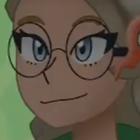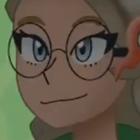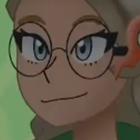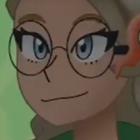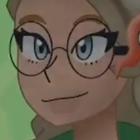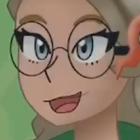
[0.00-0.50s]

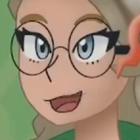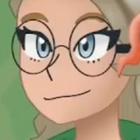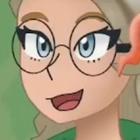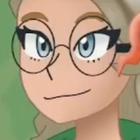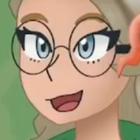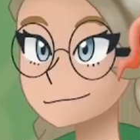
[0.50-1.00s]
But we are
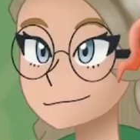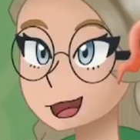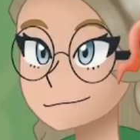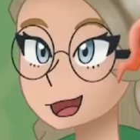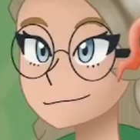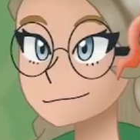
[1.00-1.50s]
going to get
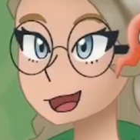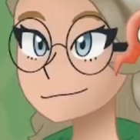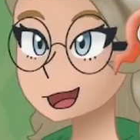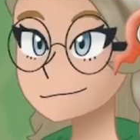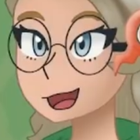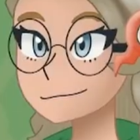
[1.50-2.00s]
the attack
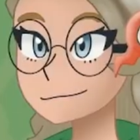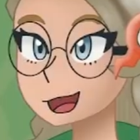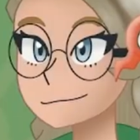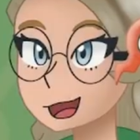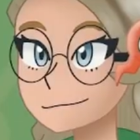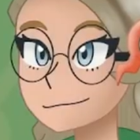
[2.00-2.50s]
back on
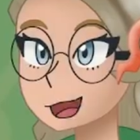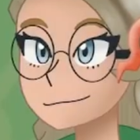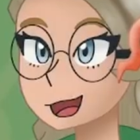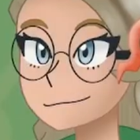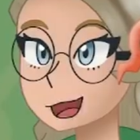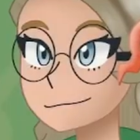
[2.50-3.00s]
Volcarona.
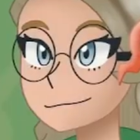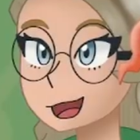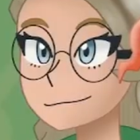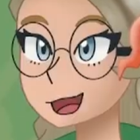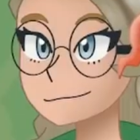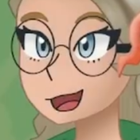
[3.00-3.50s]

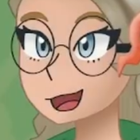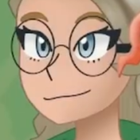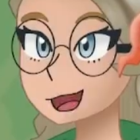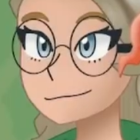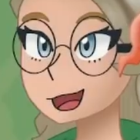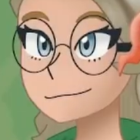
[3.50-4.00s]
Volcarona is
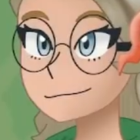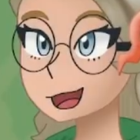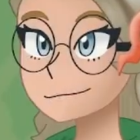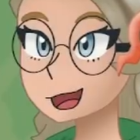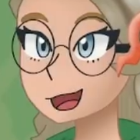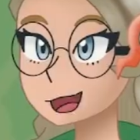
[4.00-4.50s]
probably
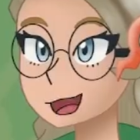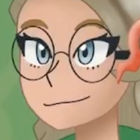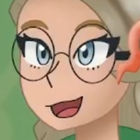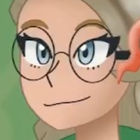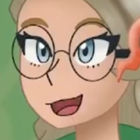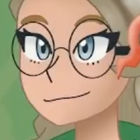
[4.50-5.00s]
going to
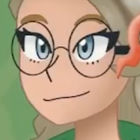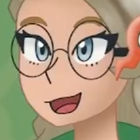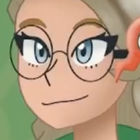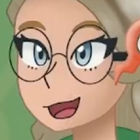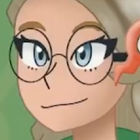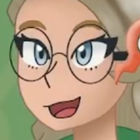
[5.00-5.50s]
launch an
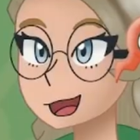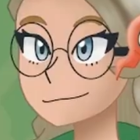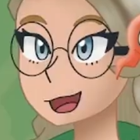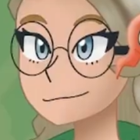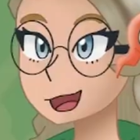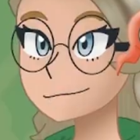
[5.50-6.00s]
Overheat or a
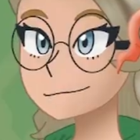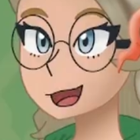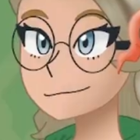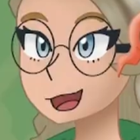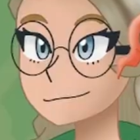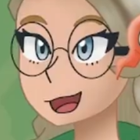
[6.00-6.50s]
Fire
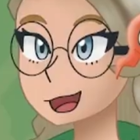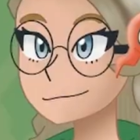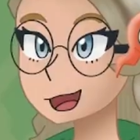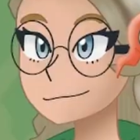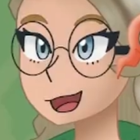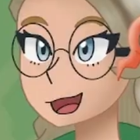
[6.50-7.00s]

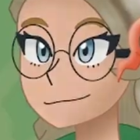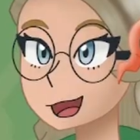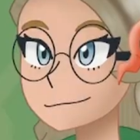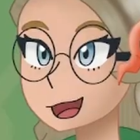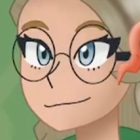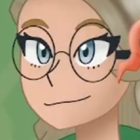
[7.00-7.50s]
Blast.
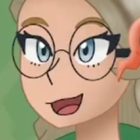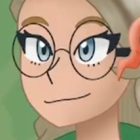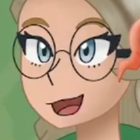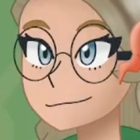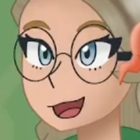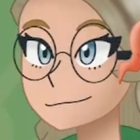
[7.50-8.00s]
No, they're going
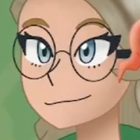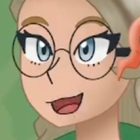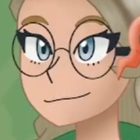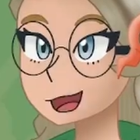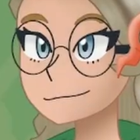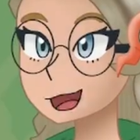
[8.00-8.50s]
for Quiver
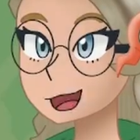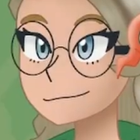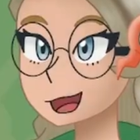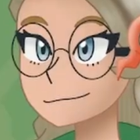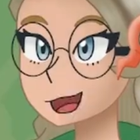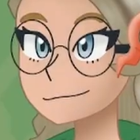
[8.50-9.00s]
Dance.
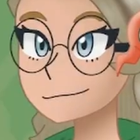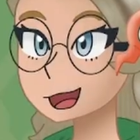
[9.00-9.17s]
Alrighty.